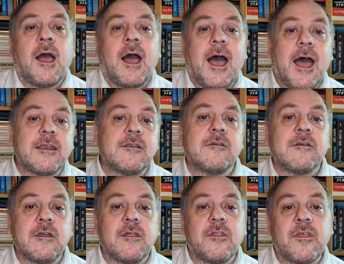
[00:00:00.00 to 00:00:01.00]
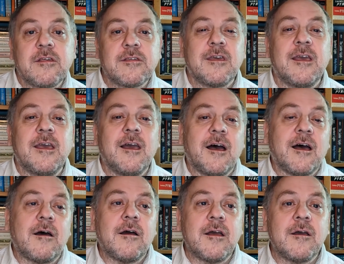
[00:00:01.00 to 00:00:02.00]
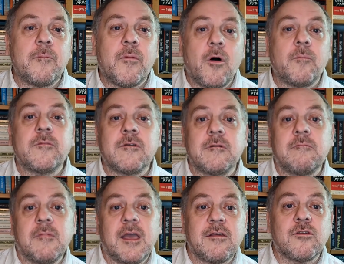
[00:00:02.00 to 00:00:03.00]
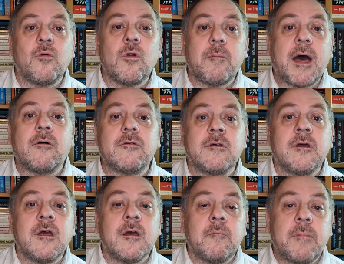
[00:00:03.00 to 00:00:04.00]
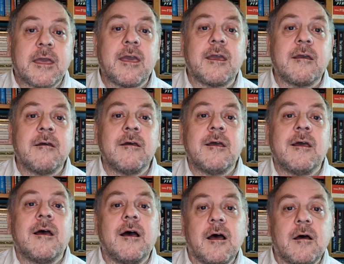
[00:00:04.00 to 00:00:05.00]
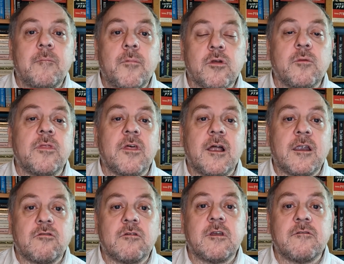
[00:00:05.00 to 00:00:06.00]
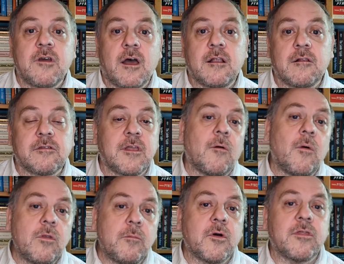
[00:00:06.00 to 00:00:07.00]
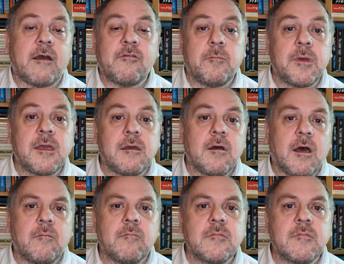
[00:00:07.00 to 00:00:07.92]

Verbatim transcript: and this uh, prompt is all about picking uh, books with alliterative titles. Now, all the books have to be um,